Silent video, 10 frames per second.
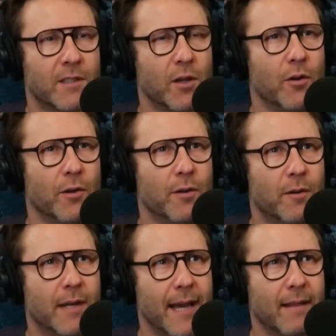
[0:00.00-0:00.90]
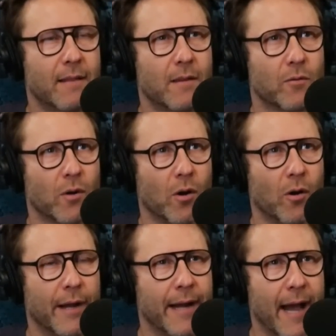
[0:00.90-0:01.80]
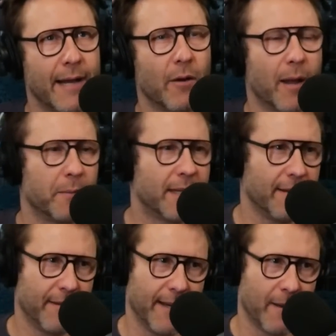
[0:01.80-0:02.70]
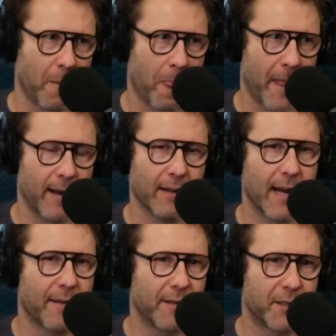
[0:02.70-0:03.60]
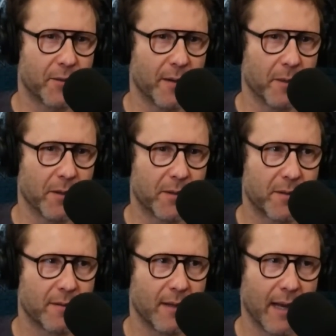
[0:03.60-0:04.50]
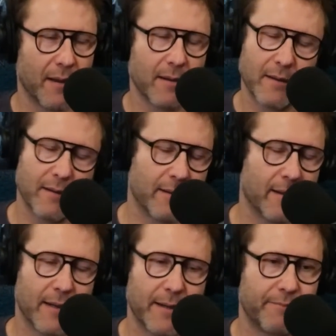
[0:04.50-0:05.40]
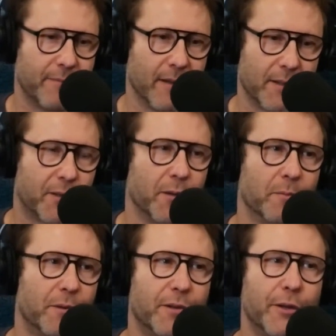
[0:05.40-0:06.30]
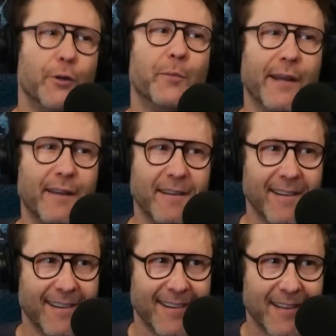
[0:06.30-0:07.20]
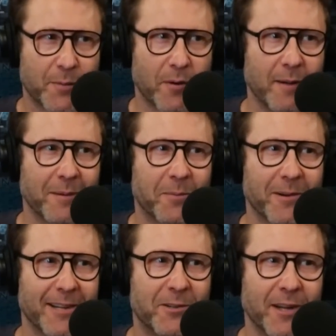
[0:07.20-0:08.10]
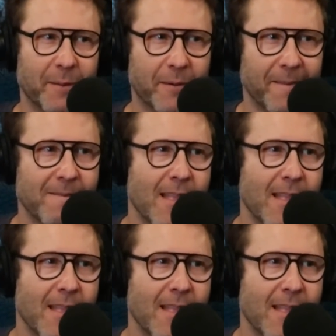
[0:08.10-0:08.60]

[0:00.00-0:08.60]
So you get the role. And I know MTV and a lot of these streamers, I assume Tubi is probably pretty cheap.